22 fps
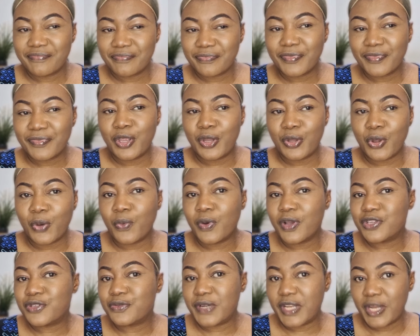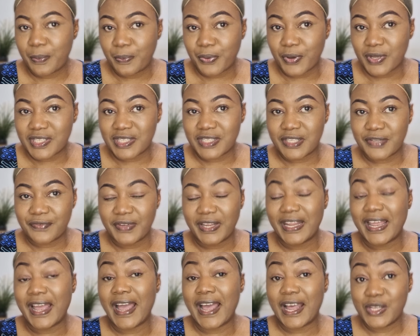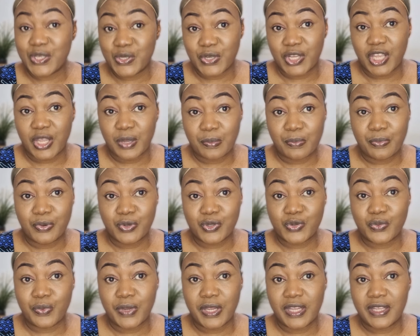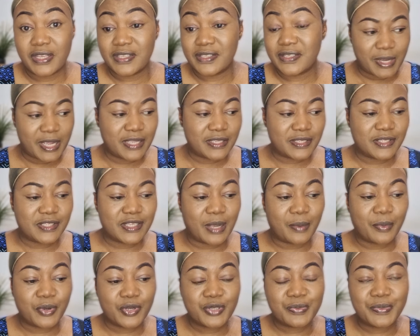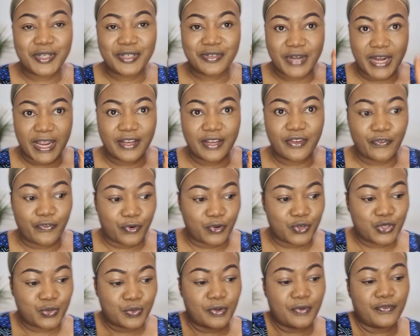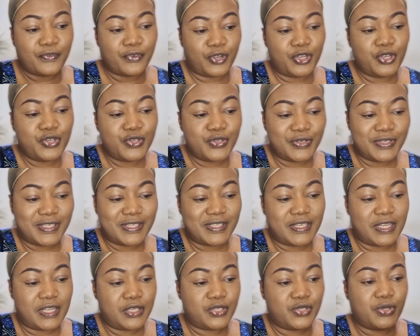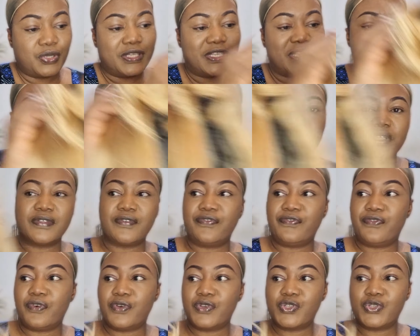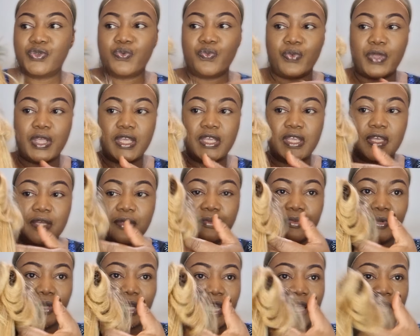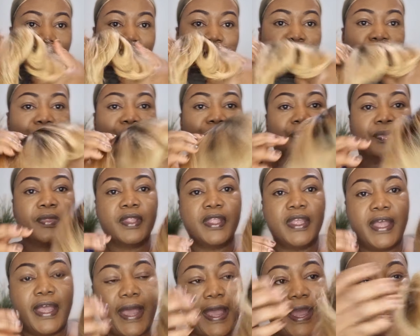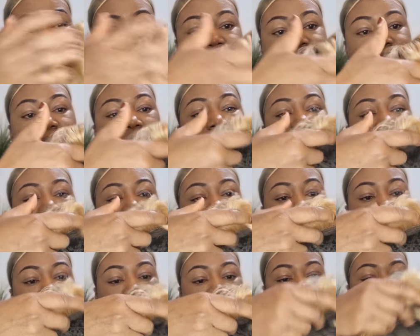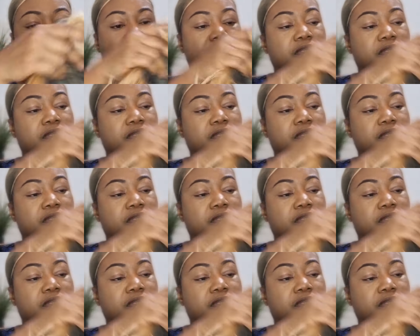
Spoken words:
you know, was really positive and I had to keep both wigs. So I'm going to be trying the first one for you to see. So this was the first wig, okay, I tried on.